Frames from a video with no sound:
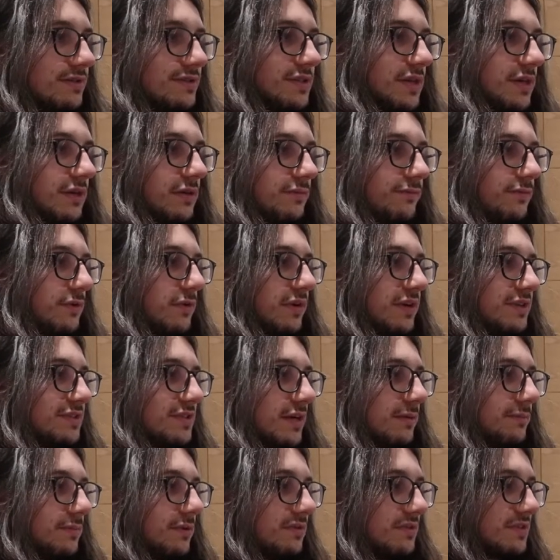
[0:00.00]
So, for
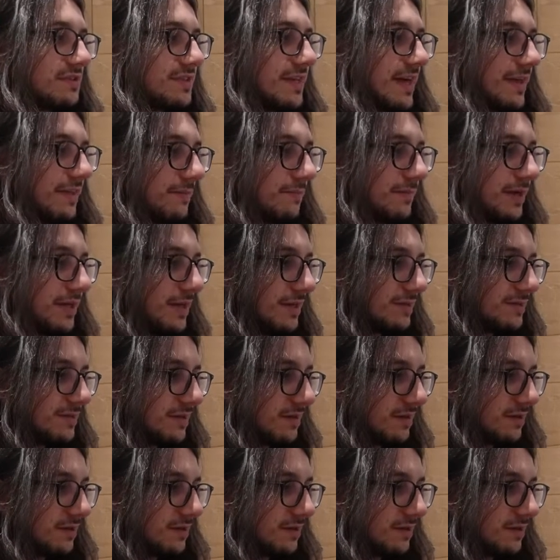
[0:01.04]
example, to set the minute,